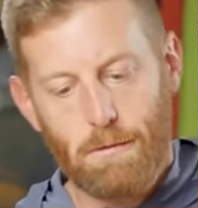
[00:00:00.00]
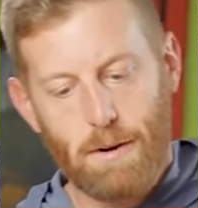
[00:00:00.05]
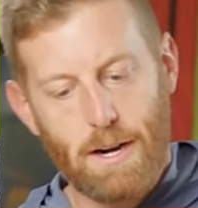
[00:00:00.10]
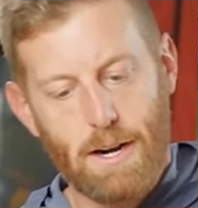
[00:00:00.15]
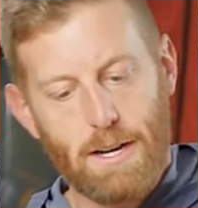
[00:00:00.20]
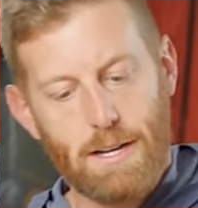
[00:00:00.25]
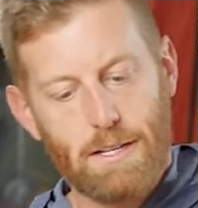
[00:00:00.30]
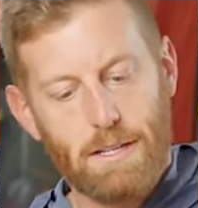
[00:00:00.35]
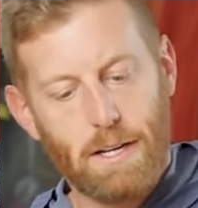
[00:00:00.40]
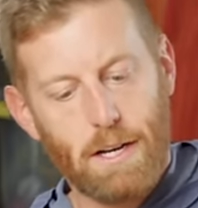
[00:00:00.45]

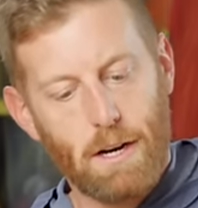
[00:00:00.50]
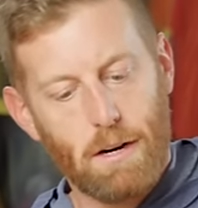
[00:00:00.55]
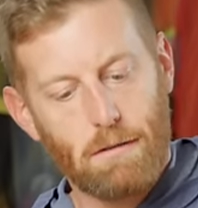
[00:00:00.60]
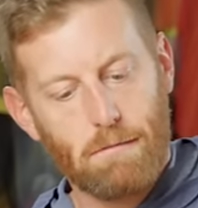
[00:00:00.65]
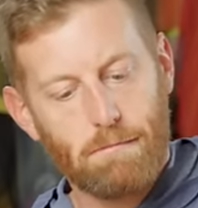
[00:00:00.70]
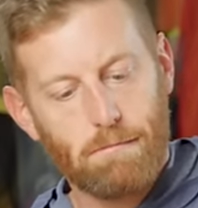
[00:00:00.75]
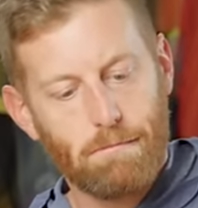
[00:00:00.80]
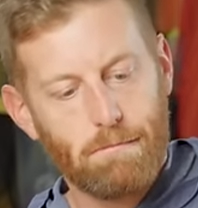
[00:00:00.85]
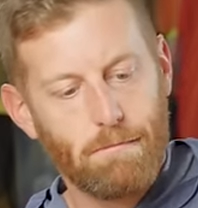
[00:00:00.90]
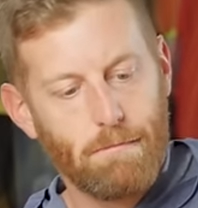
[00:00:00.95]
whereas, you
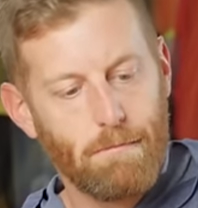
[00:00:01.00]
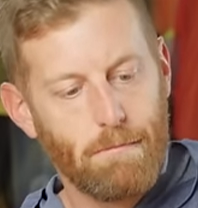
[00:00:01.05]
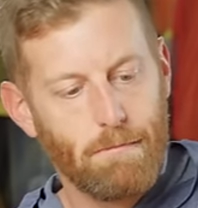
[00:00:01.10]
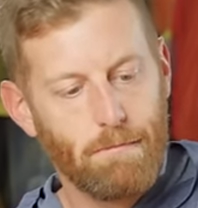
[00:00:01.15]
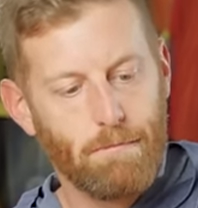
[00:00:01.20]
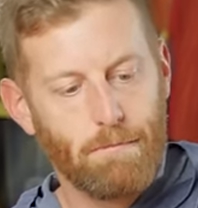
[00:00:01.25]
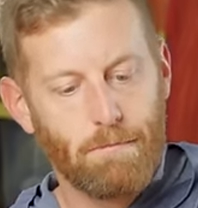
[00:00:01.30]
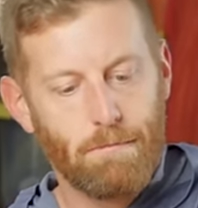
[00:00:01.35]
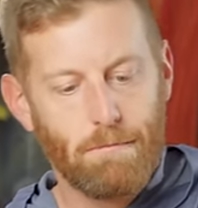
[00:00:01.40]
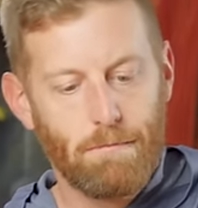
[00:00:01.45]
know,
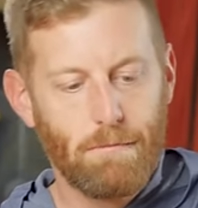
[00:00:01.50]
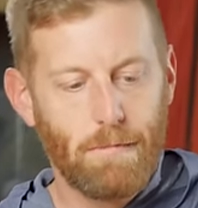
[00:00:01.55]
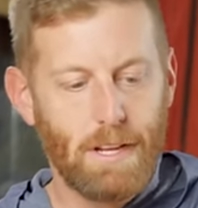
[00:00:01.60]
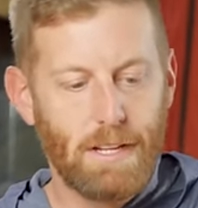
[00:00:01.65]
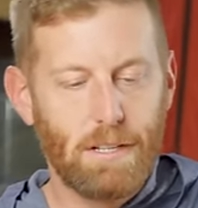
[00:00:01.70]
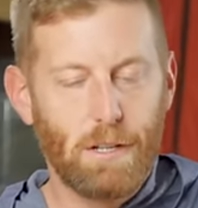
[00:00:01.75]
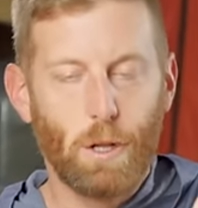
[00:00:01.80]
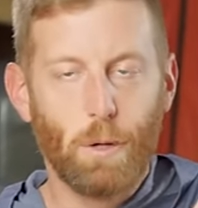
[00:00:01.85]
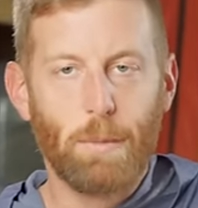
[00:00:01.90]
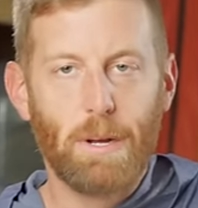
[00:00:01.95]

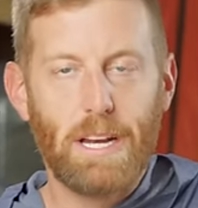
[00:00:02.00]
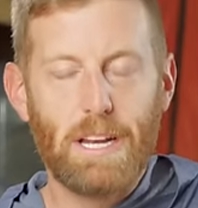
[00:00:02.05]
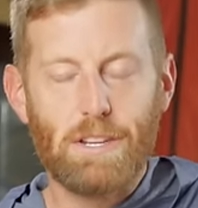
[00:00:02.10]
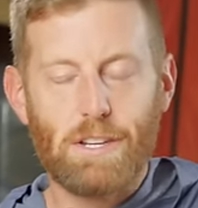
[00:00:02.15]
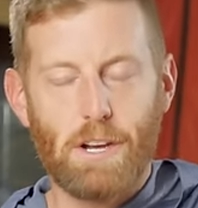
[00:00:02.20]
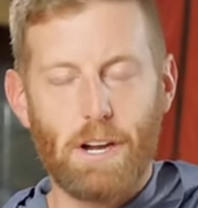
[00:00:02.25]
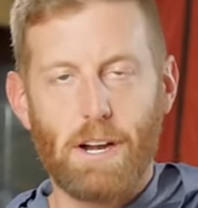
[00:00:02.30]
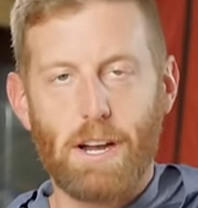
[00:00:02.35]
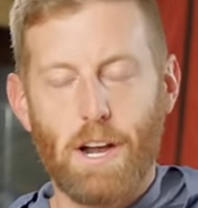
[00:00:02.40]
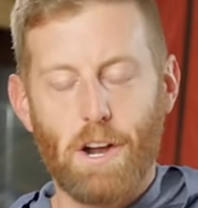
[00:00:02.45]
it's a little bit
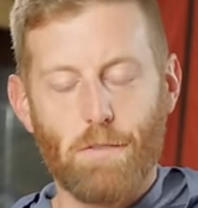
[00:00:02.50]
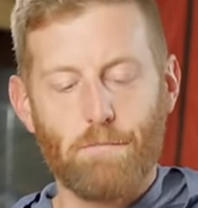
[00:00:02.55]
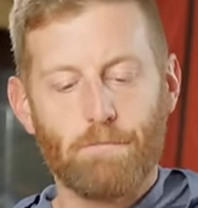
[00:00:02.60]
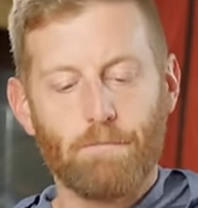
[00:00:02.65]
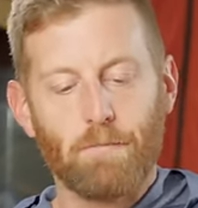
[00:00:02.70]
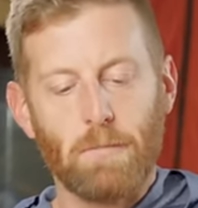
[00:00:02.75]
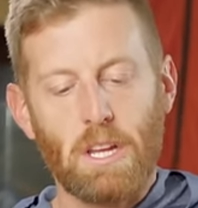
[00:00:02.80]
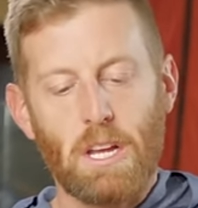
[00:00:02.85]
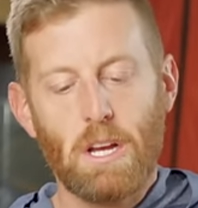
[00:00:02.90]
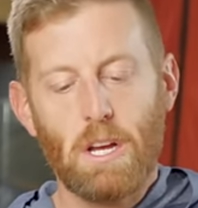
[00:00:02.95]
easier here.
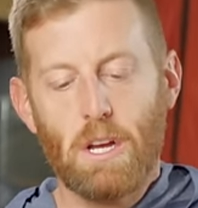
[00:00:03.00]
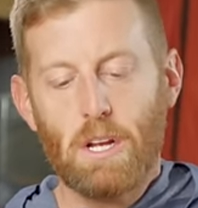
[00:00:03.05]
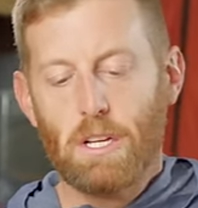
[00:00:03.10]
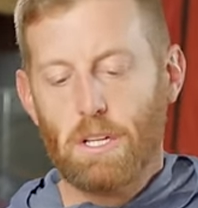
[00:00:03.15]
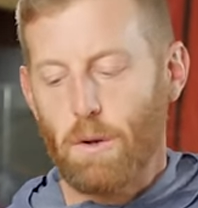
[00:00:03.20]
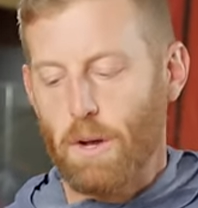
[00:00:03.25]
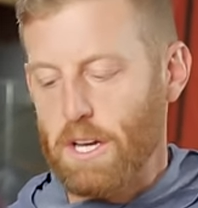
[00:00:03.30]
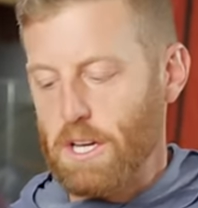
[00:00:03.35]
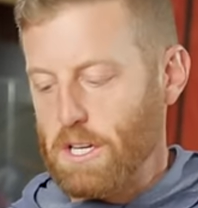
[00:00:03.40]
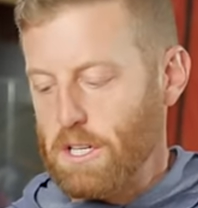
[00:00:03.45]

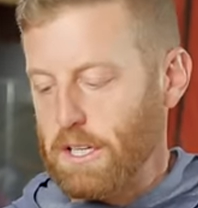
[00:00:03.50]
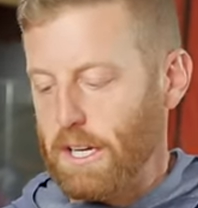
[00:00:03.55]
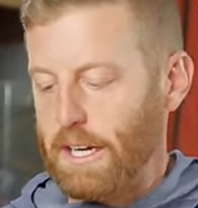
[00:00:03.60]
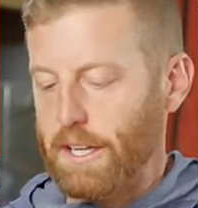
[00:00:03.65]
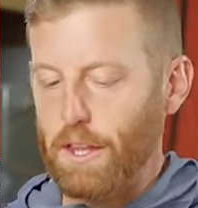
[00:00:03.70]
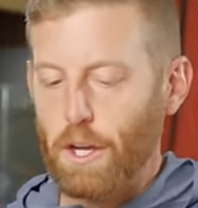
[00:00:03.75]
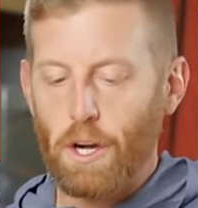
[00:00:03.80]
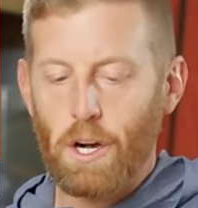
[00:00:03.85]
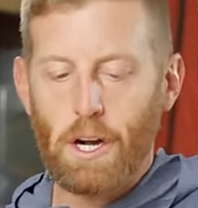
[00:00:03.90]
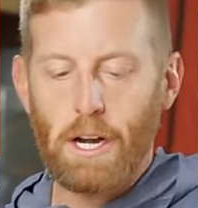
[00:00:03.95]
So I just
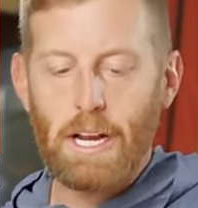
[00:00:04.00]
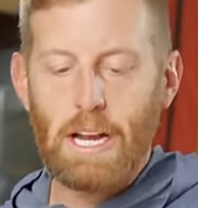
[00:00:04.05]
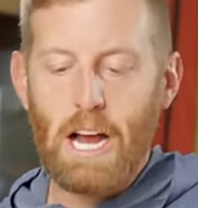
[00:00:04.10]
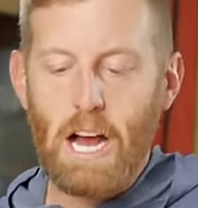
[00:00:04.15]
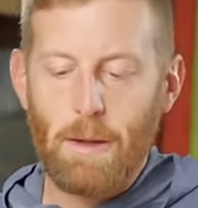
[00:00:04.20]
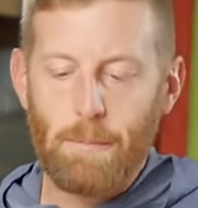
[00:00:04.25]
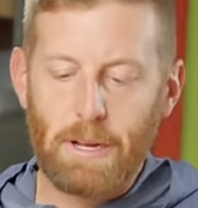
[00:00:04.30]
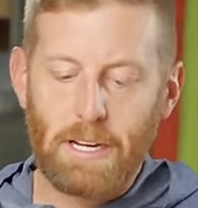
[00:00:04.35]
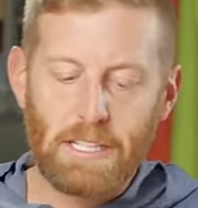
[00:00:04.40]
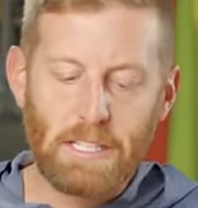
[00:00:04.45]
like the
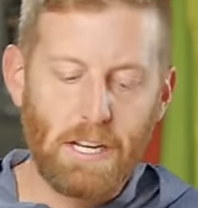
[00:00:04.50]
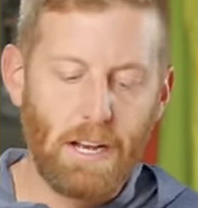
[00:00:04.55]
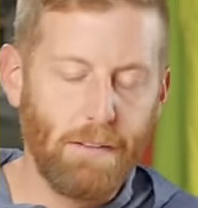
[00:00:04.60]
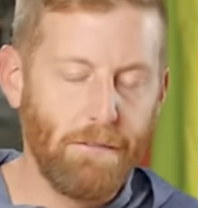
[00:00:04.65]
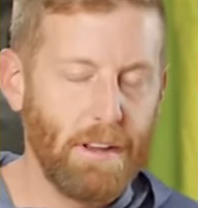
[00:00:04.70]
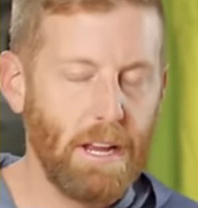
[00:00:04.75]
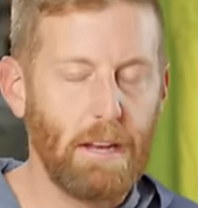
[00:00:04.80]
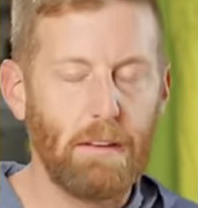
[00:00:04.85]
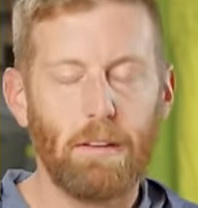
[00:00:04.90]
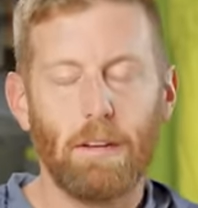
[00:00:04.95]
ergonomics
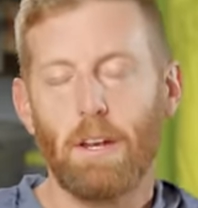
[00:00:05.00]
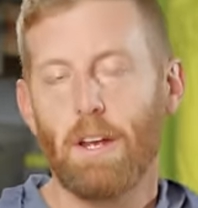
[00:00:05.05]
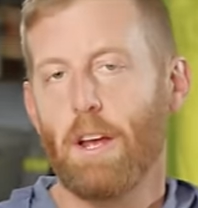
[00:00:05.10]
of it.